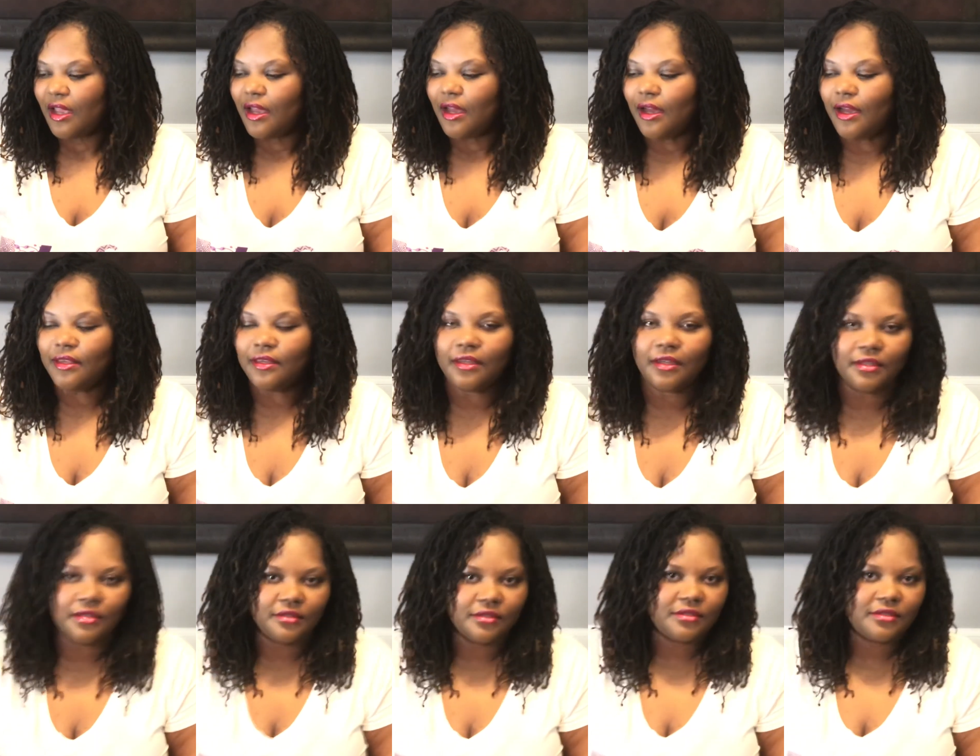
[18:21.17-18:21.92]

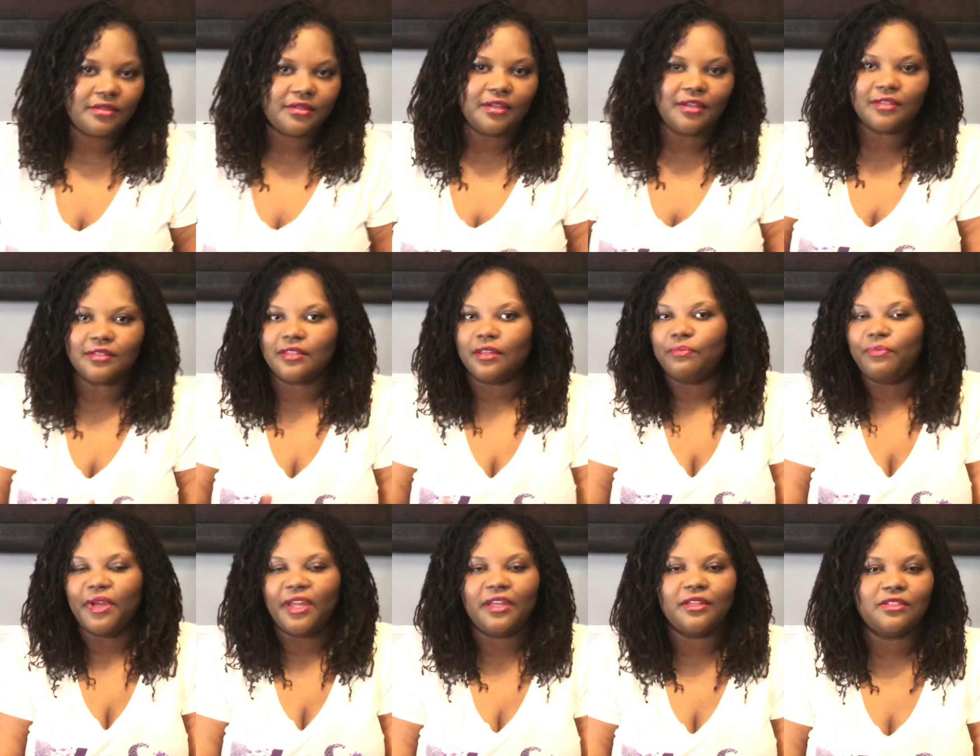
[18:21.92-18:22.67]
Onions is the
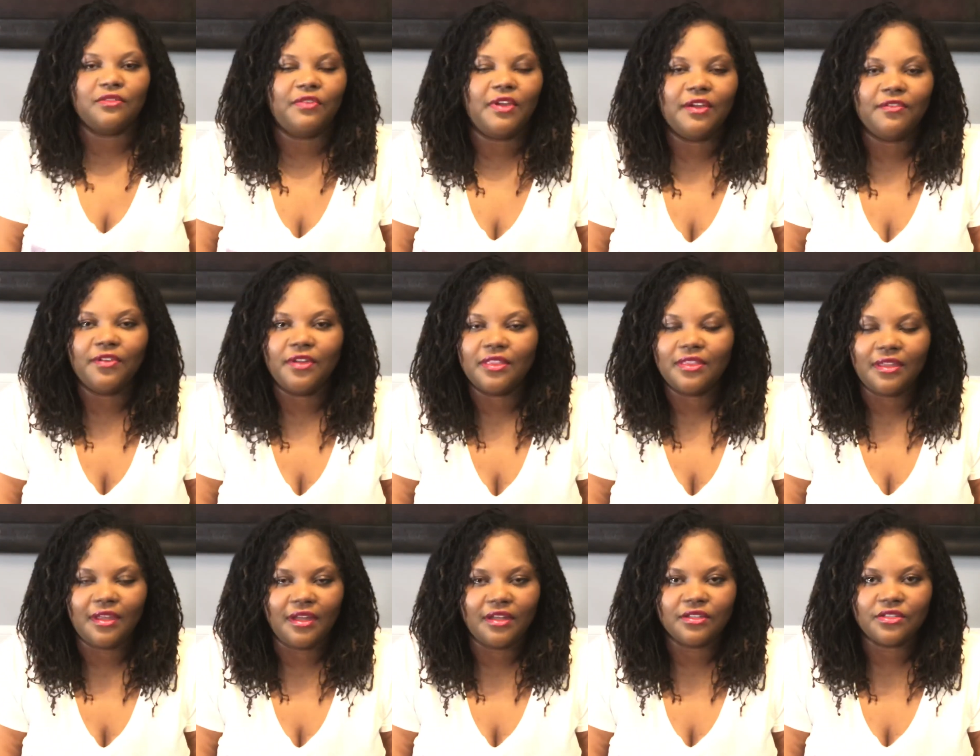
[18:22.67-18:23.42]
base of
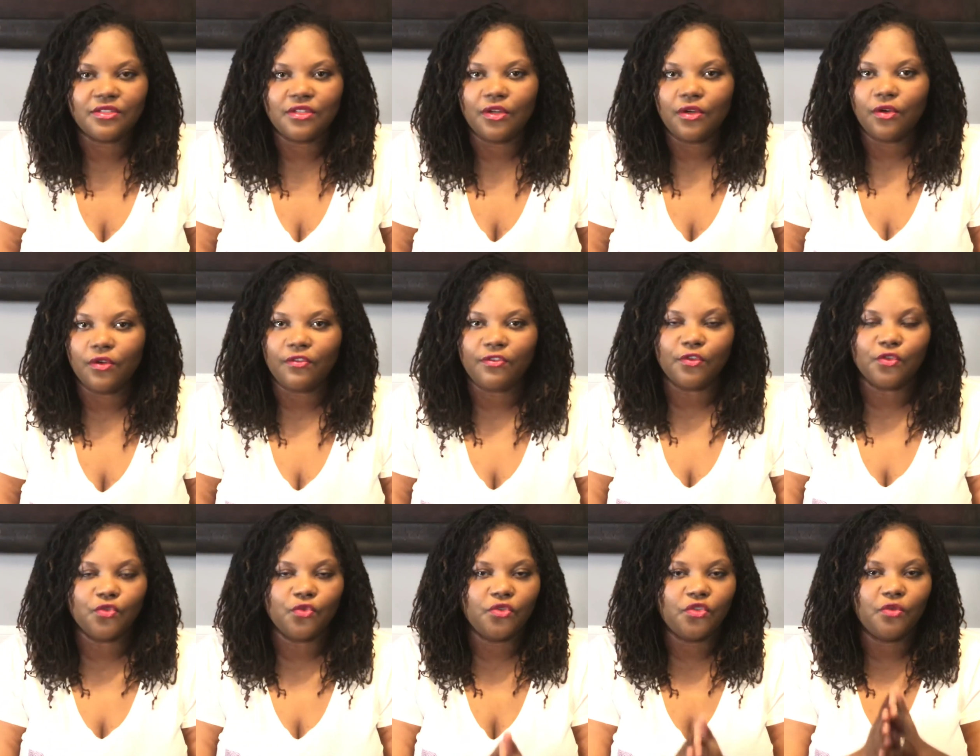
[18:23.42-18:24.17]
everything. So if you're
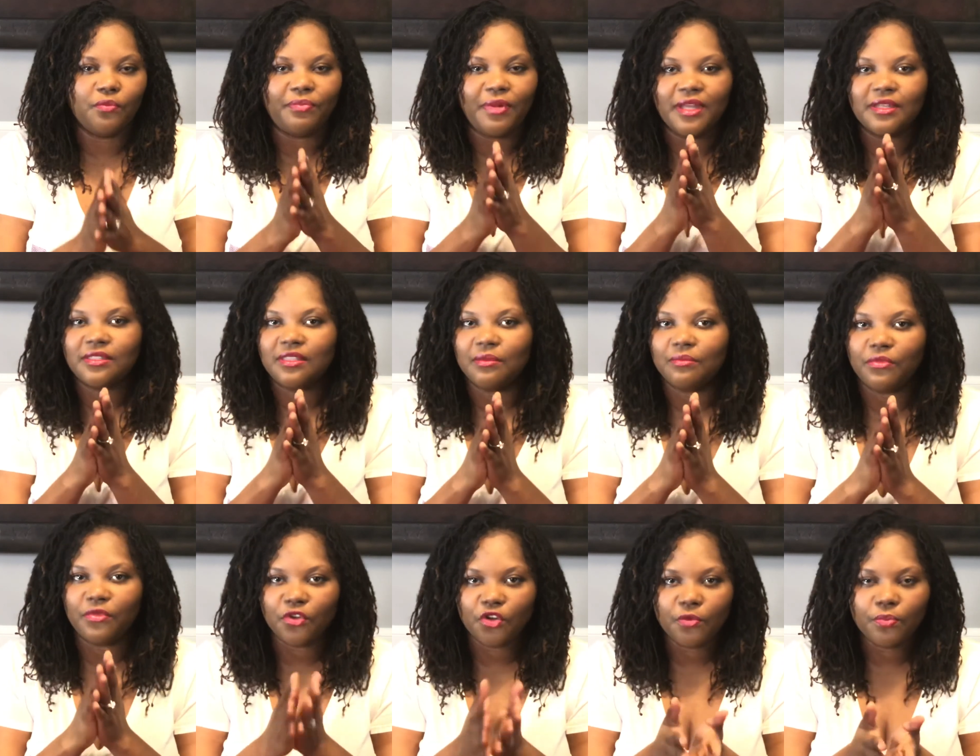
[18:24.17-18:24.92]
doing your basic
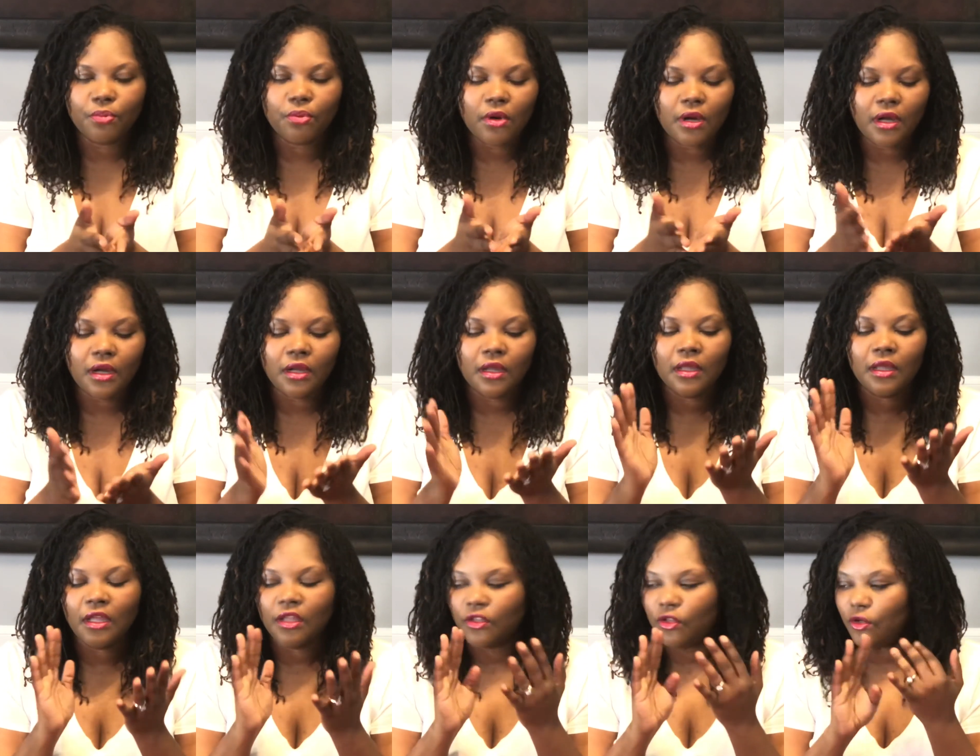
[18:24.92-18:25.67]
meal
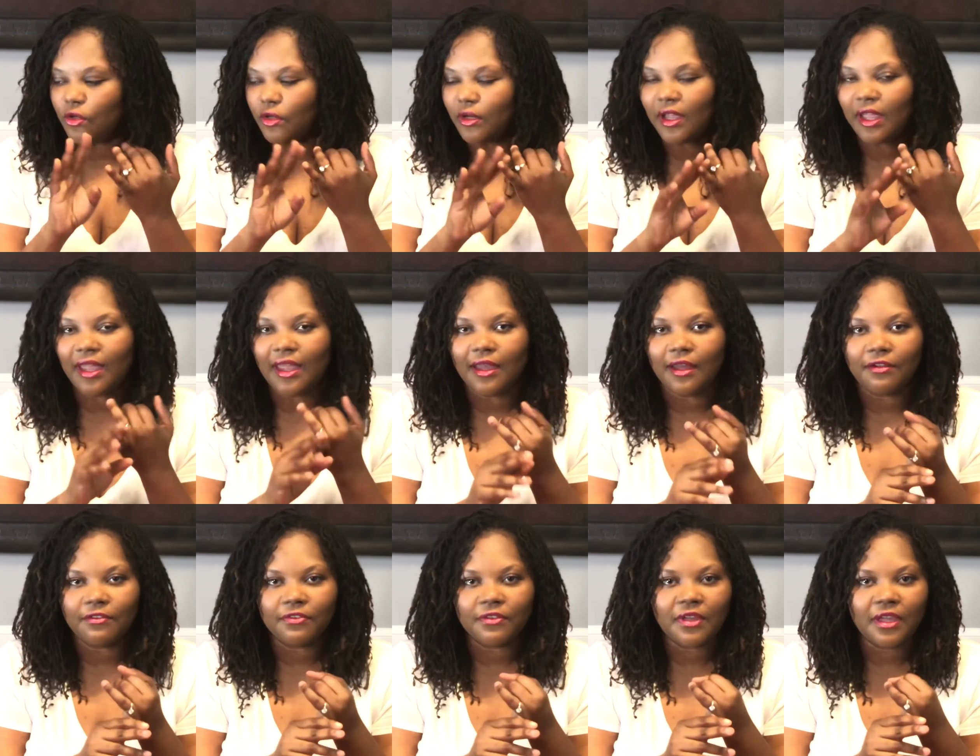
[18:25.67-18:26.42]
prep, you're gonna
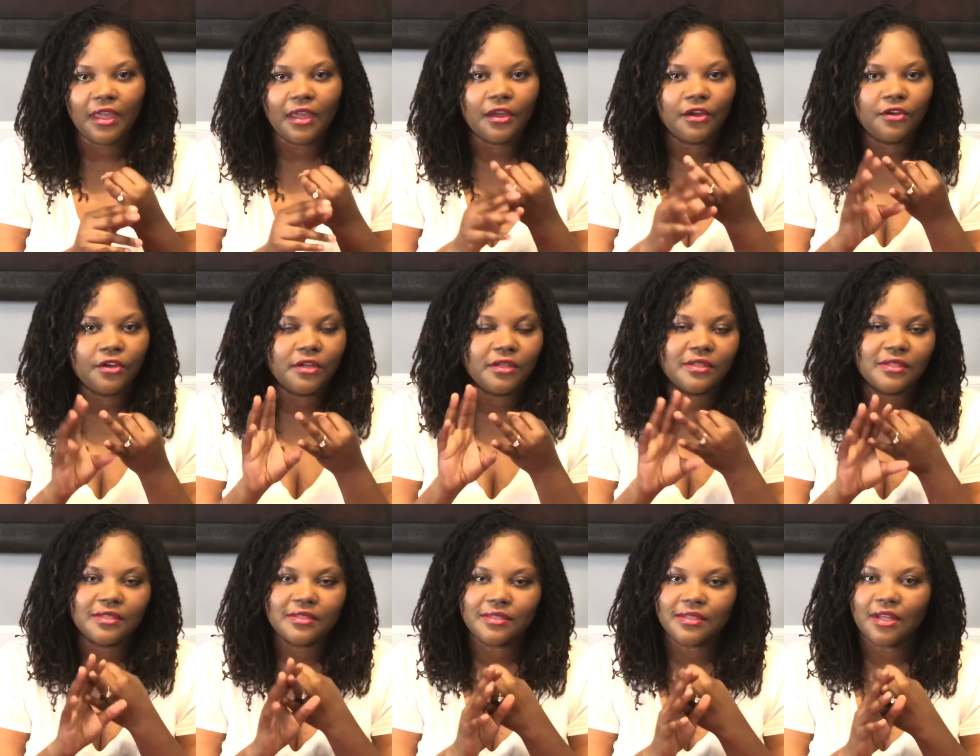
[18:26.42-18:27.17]
have
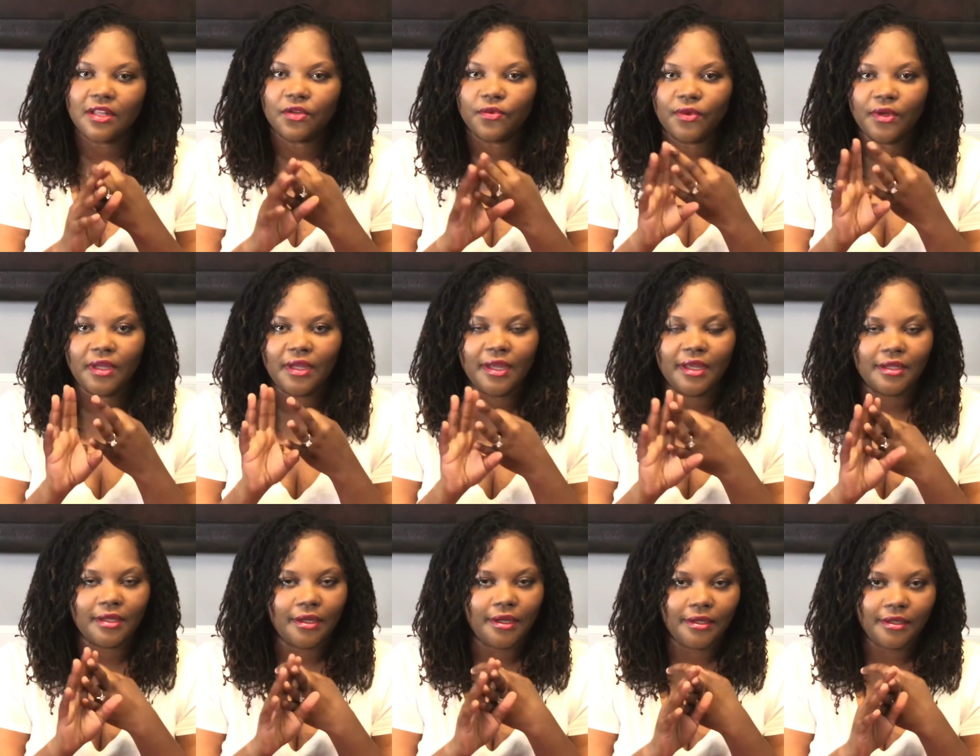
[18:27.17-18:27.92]
carrot, celery,
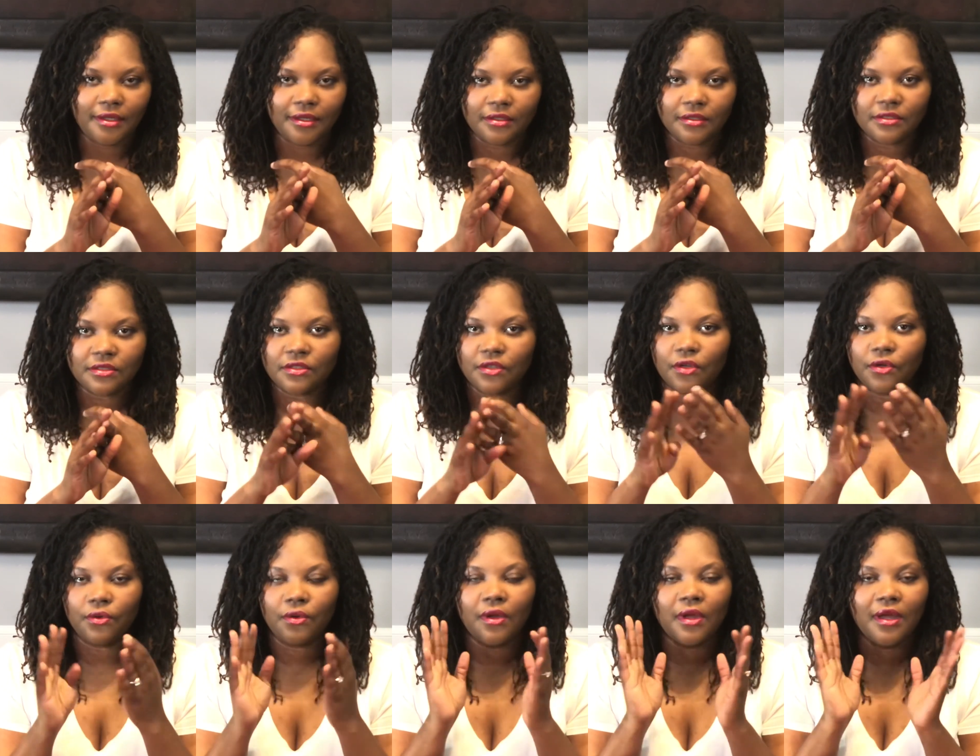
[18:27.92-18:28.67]
and onions.
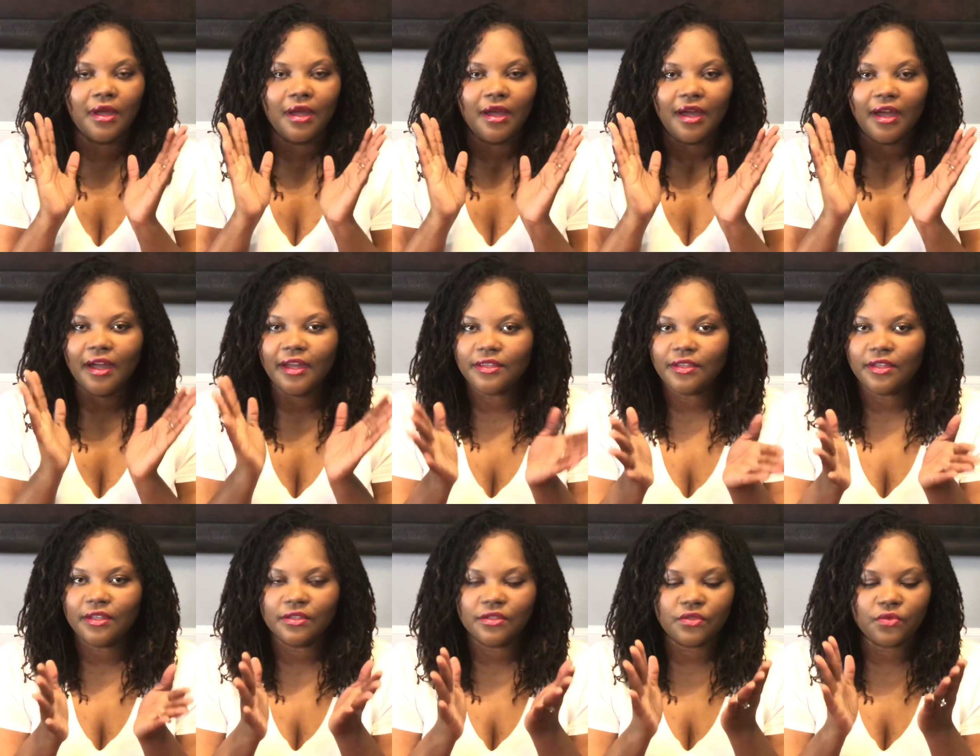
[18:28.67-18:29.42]
So
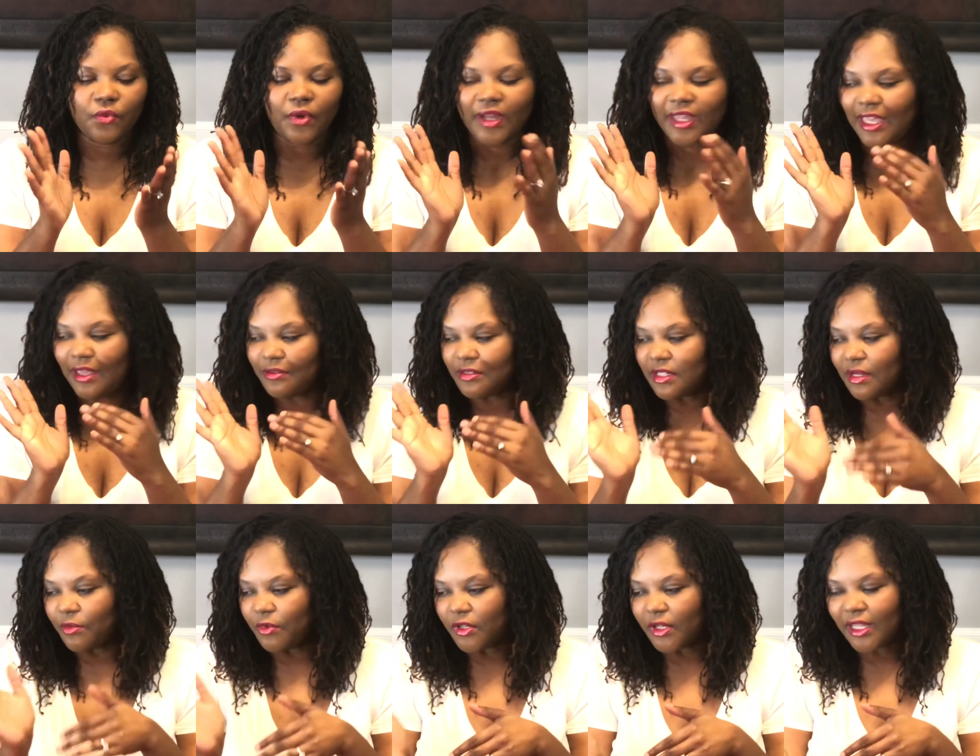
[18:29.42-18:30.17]
onions, I keep
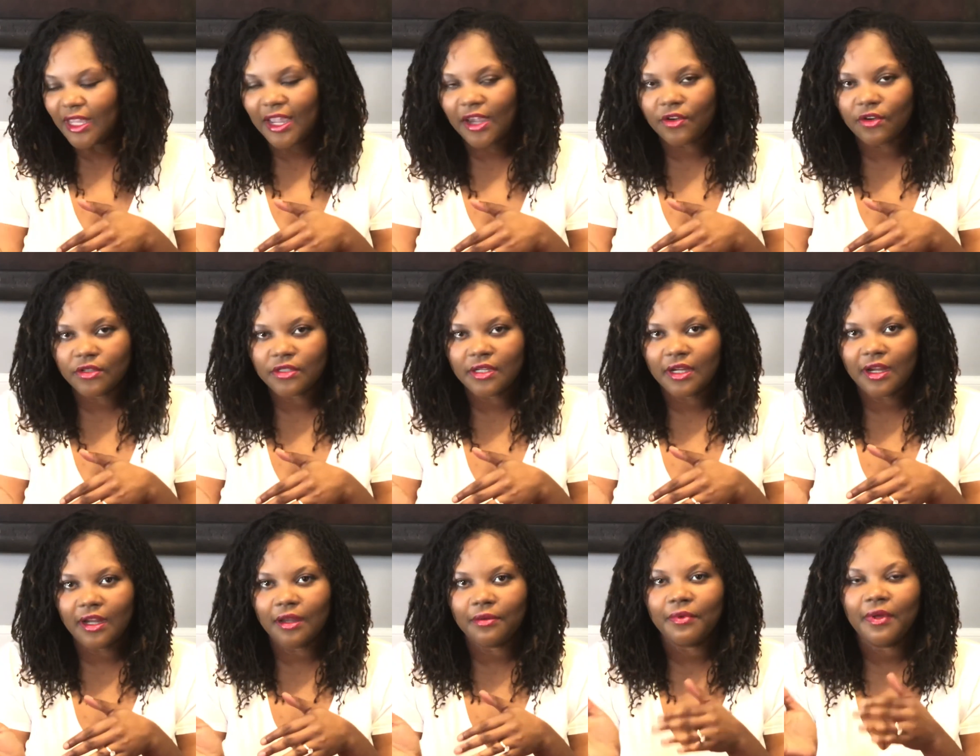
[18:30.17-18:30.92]
some on the
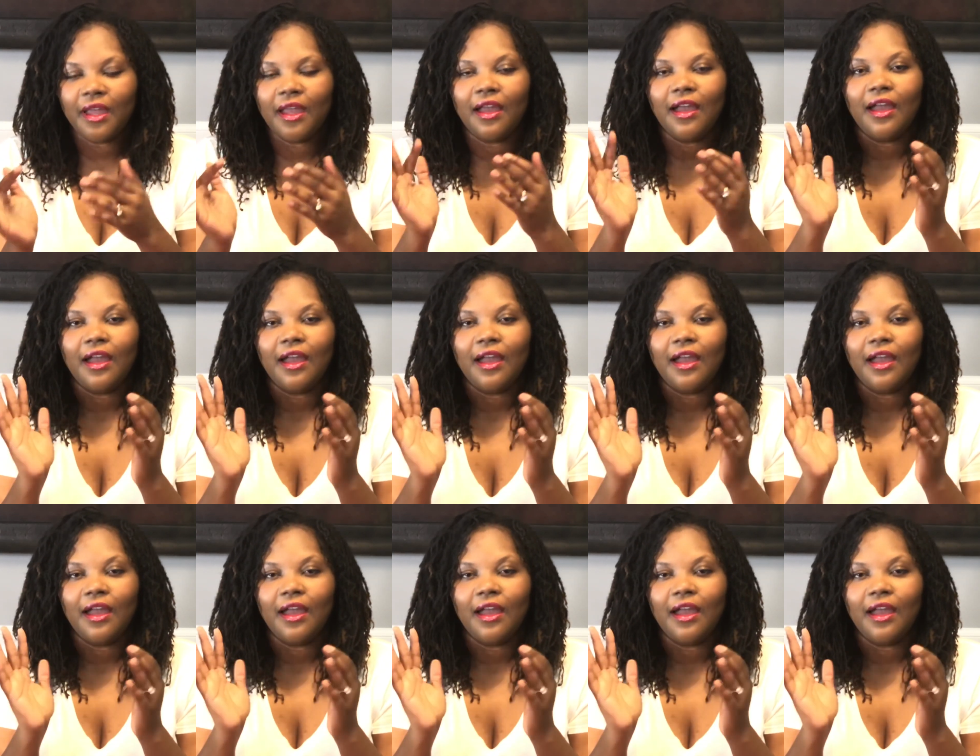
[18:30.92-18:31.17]
countertop.